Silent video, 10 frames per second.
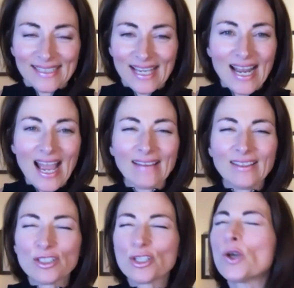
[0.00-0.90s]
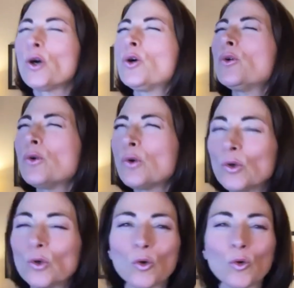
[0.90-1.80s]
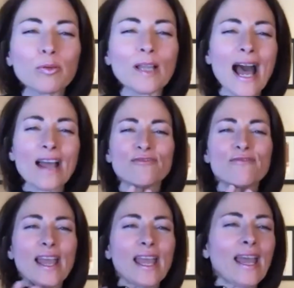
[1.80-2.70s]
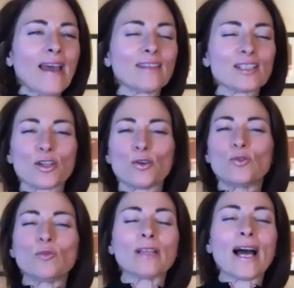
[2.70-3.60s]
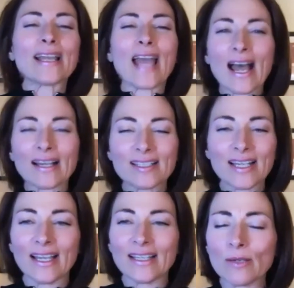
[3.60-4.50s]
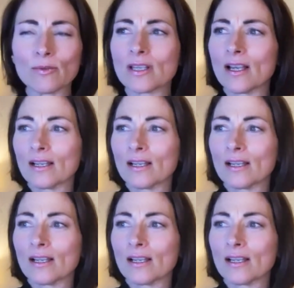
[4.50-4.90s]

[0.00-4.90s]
And it had this cool black fan, this cool black accent. It was